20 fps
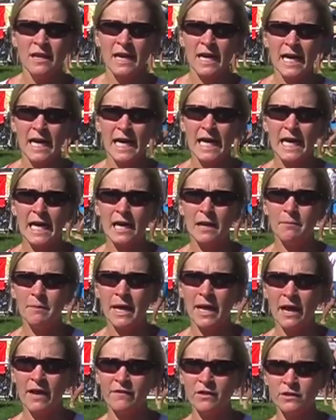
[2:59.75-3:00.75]

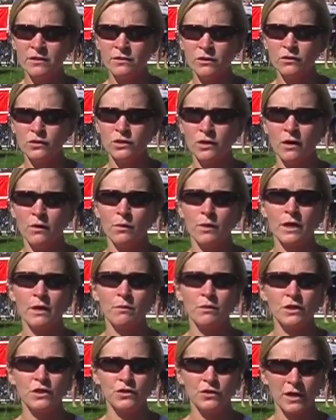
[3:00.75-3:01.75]
and I've also started
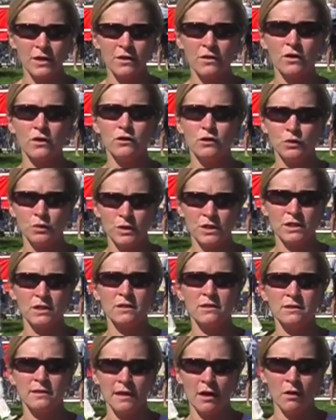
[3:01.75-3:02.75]
working with a strength coach, which
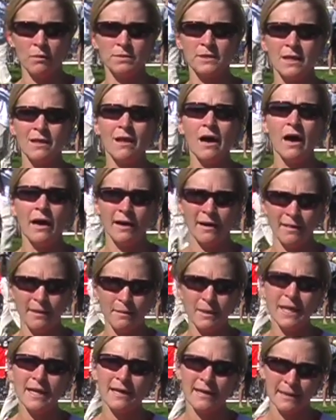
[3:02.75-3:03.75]
has helped a lot on
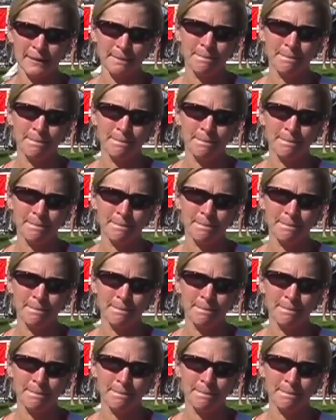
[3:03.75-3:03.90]
the bike.